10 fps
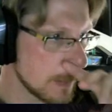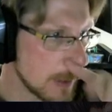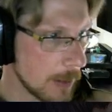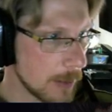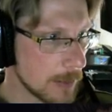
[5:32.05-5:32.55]

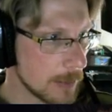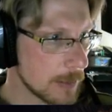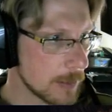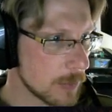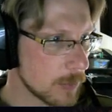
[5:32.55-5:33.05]
Now,
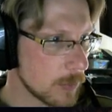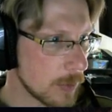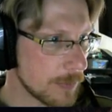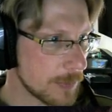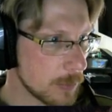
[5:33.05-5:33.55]

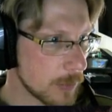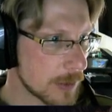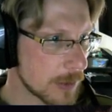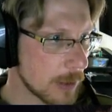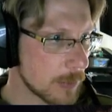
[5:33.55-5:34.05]
a few
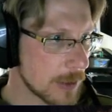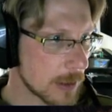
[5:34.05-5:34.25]
weeks ago we talked